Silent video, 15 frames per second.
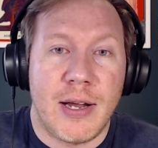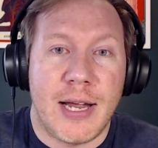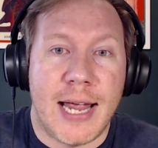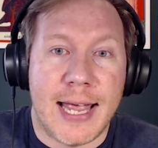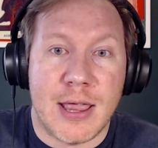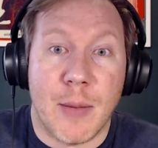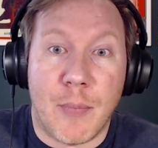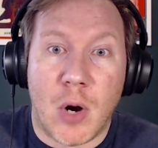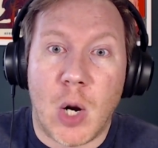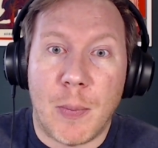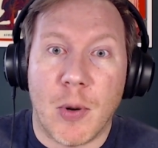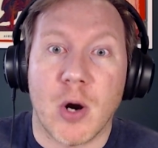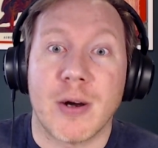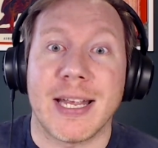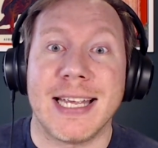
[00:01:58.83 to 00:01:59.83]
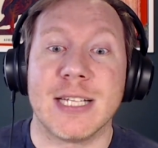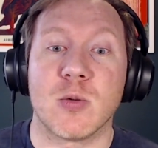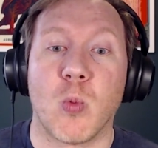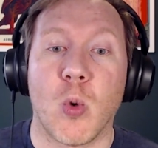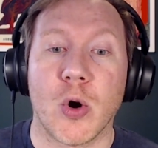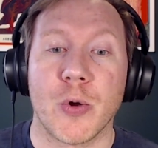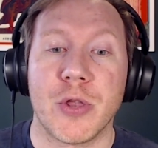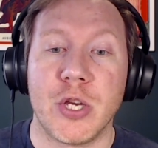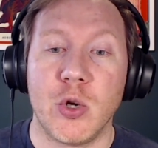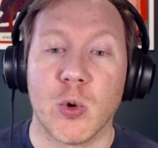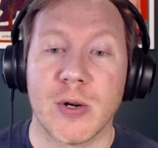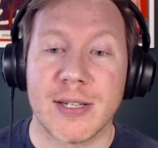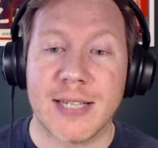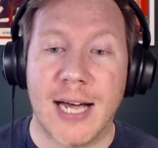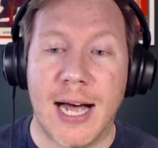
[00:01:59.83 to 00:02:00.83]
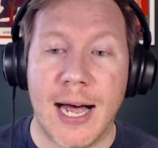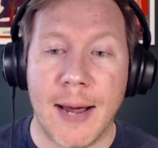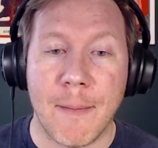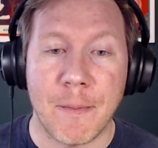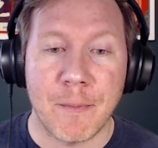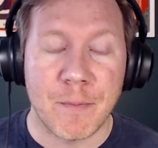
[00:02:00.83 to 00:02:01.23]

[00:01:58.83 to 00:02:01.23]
in the ballpark is worth your time.